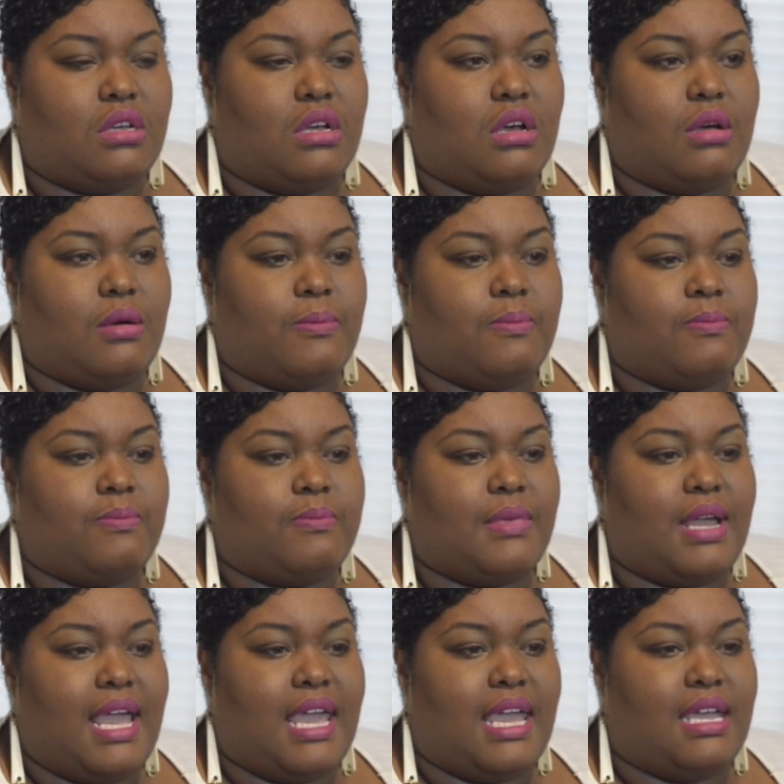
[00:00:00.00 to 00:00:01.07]

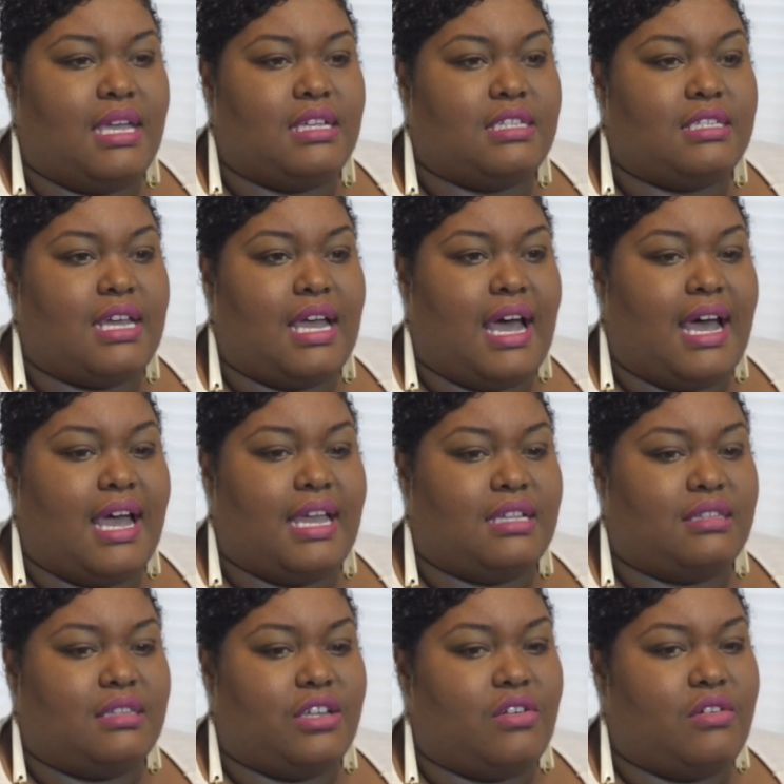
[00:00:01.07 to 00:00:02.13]
and
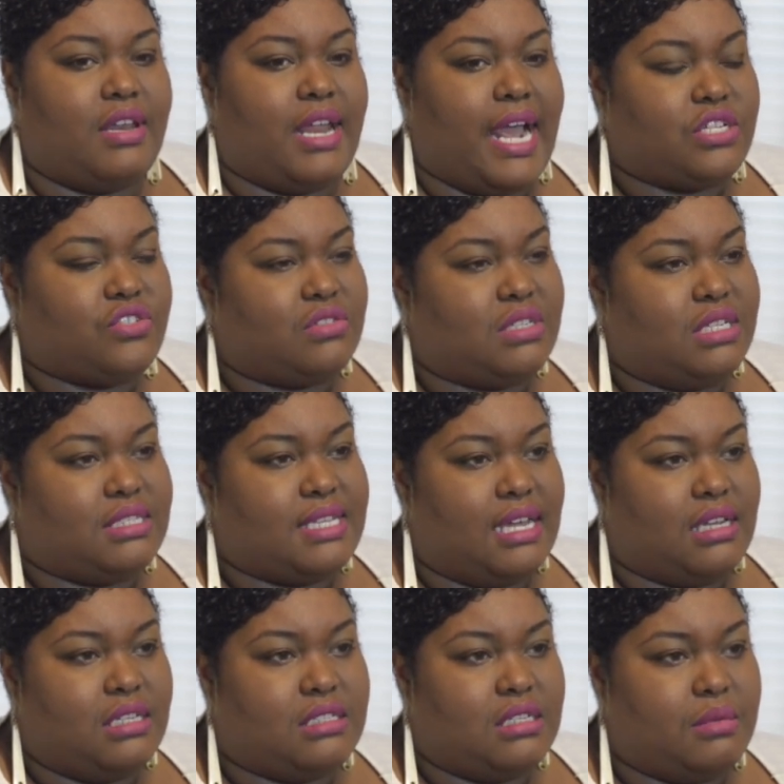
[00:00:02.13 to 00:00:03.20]
they're naturally
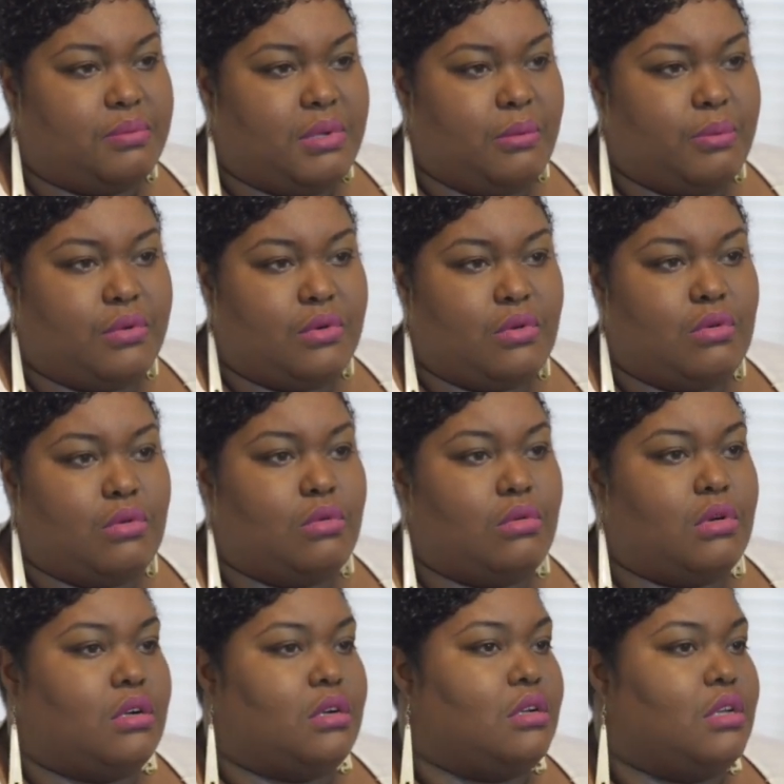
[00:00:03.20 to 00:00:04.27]
talented people
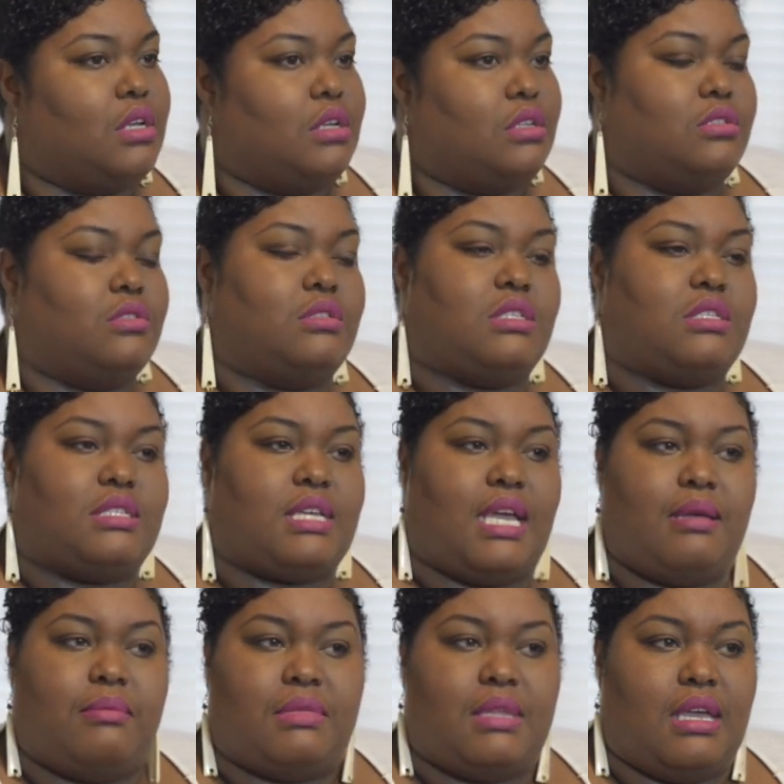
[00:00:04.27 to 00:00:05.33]
who are doing the
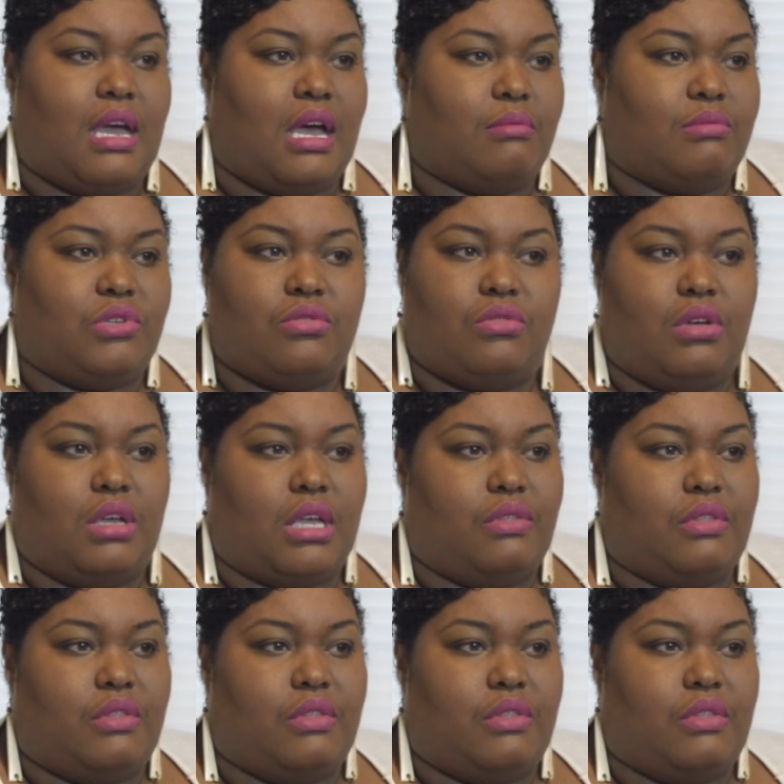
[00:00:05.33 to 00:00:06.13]
same thing I'm doing,